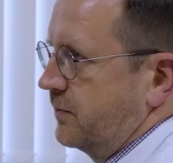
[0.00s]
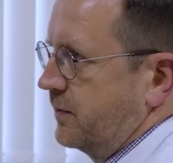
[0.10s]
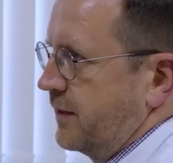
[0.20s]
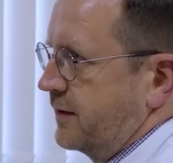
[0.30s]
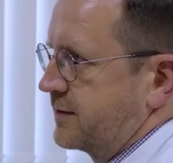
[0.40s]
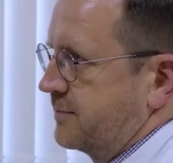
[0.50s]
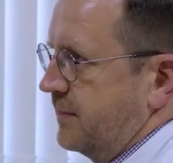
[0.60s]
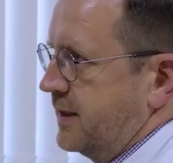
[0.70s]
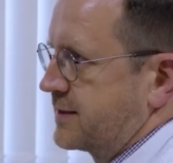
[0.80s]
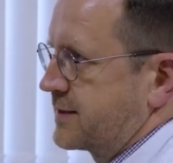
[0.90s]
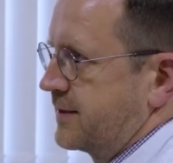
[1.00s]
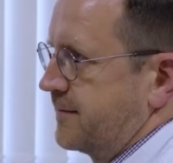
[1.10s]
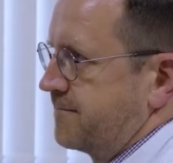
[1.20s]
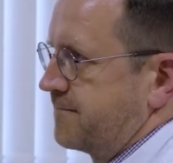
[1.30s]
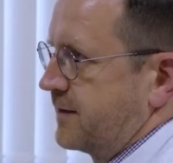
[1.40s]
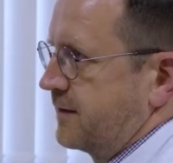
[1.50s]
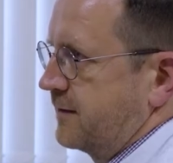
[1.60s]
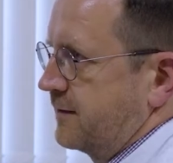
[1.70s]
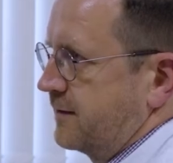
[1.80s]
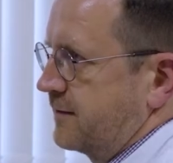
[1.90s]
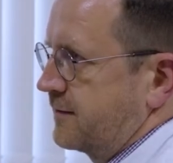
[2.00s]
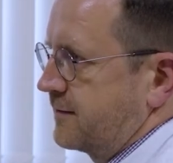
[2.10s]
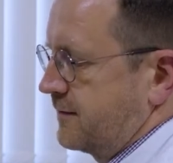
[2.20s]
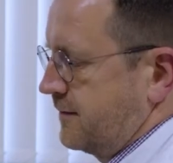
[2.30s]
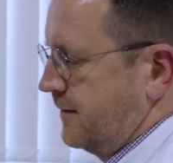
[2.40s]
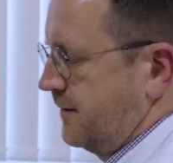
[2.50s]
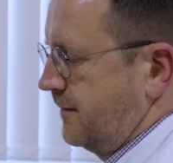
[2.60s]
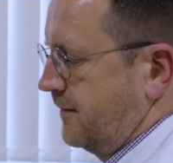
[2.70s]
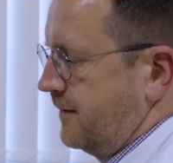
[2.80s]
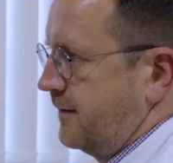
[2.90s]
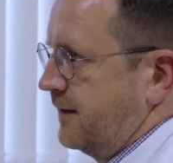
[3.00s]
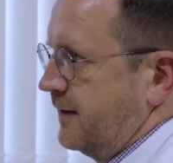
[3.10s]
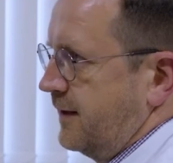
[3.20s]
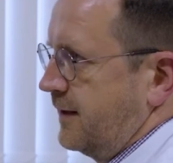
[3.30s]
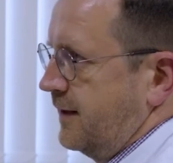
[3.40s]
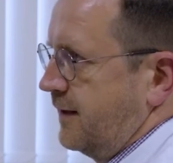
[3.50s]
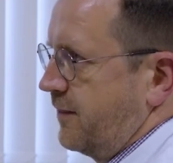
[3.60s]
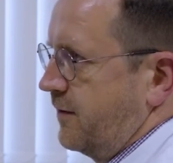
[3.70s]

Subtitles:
what it means. So again